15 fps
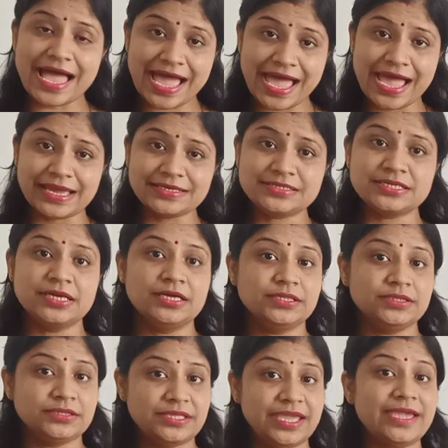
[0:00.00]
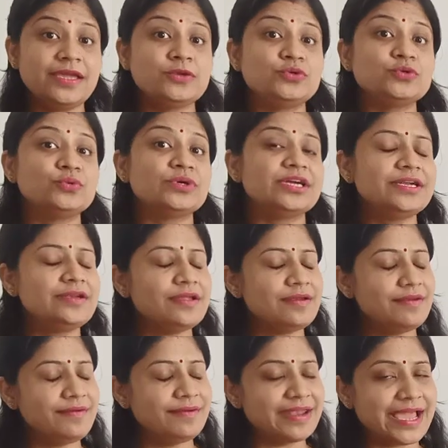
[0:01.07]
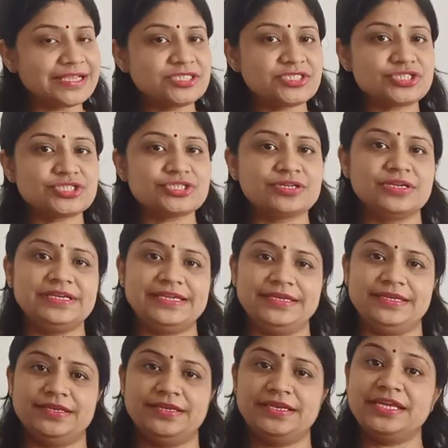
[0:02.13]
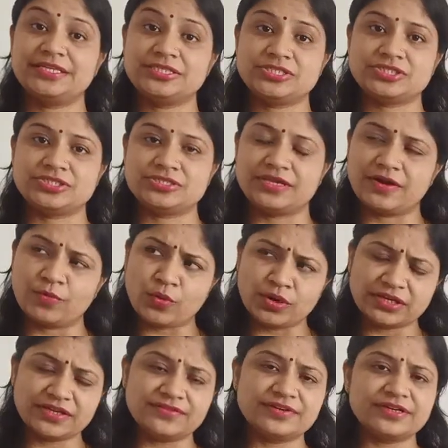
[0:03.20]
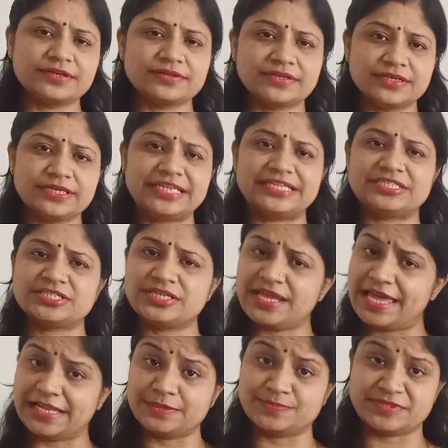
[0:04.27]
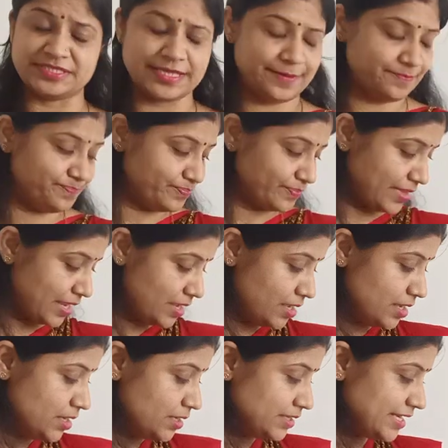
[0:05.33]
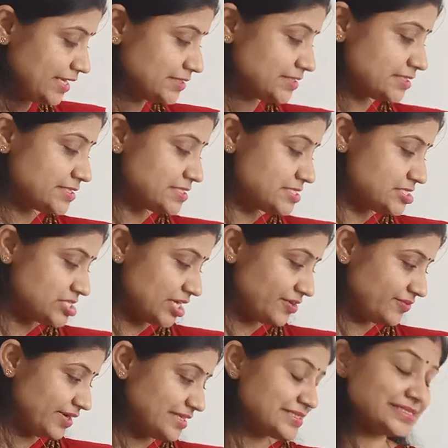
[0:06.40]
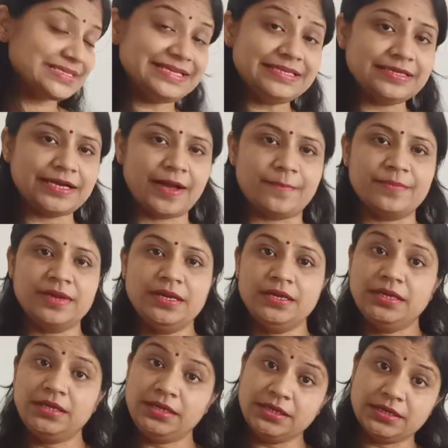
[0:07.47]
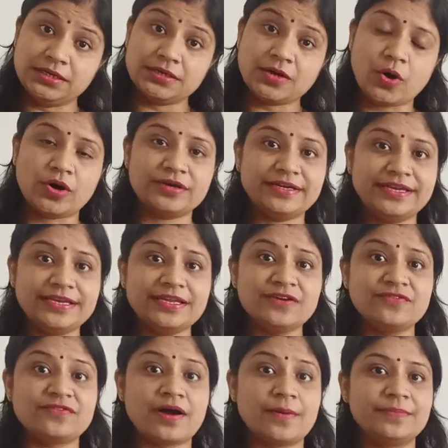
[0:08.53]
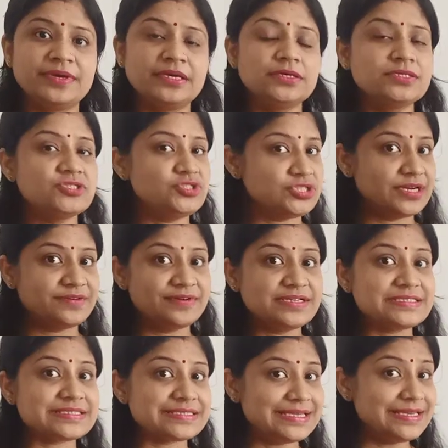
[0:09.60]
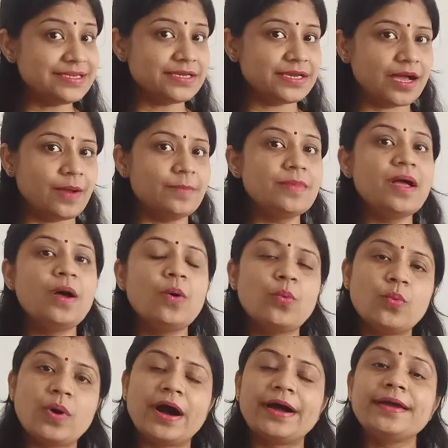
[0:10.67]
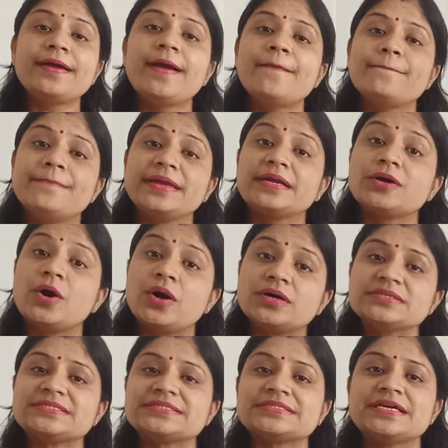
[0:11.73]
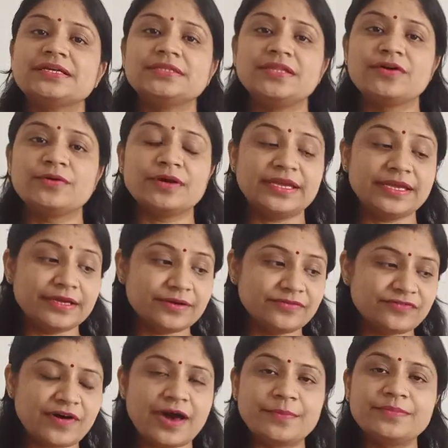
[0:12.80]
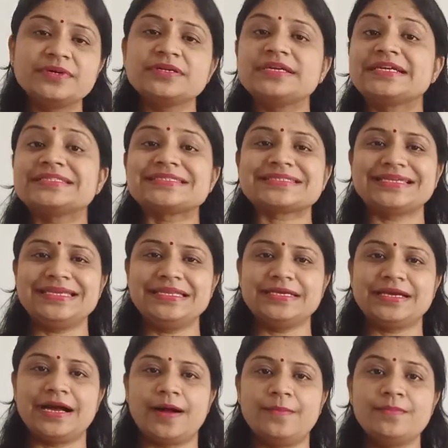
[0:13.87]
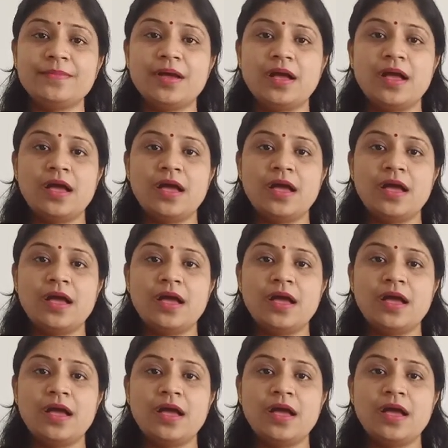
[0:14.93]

and they do it naturally, whatever the nature helps them. Next is generates income. Here organic farming generates income. Why? Because the farmer gets income